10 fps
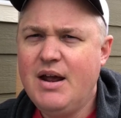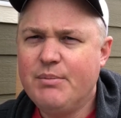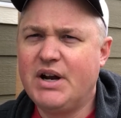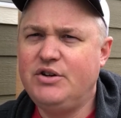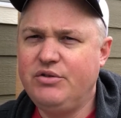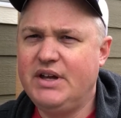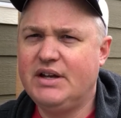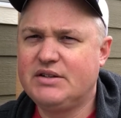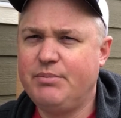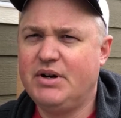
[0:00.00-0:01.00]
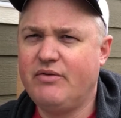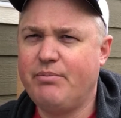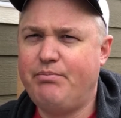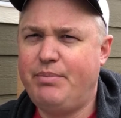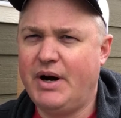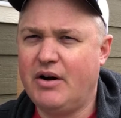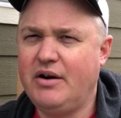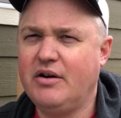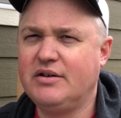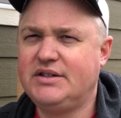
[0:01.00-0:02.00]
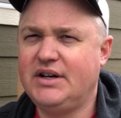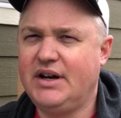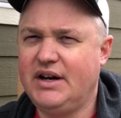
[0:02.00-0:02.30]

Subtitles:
But I do think it's a bit of a barrier to